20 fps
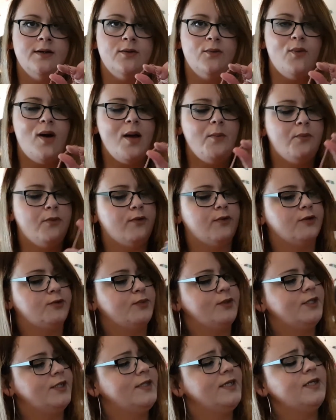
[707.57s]
whiteboard,
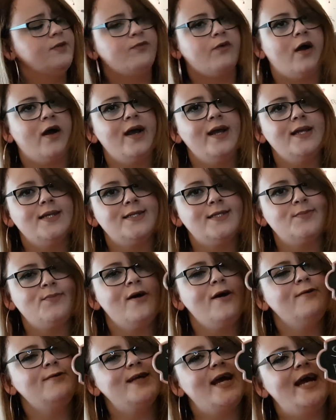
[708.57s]
which I did write
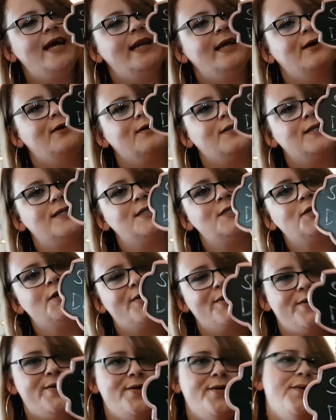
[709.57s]
Smile Daily on to show
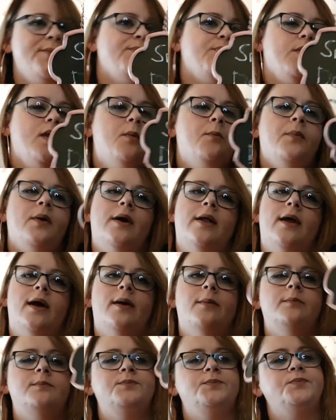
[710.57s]
you, but
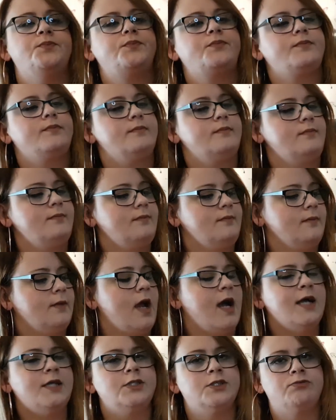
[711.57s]

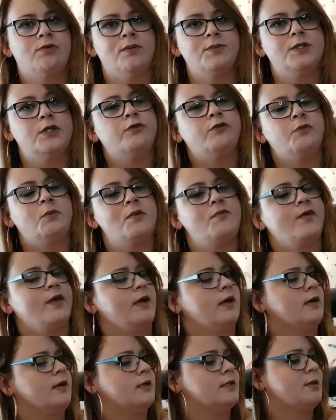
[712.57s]
I just rubbed it off on my
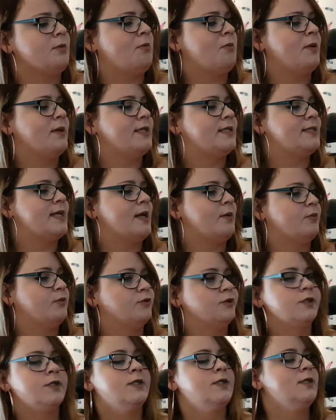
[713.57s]
finger because I'm a bit
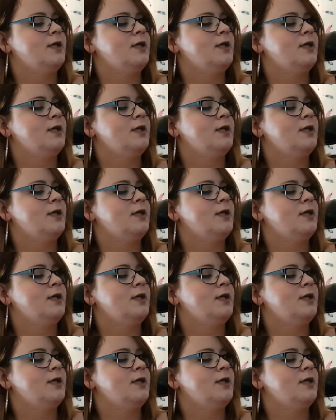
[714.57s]
disabled.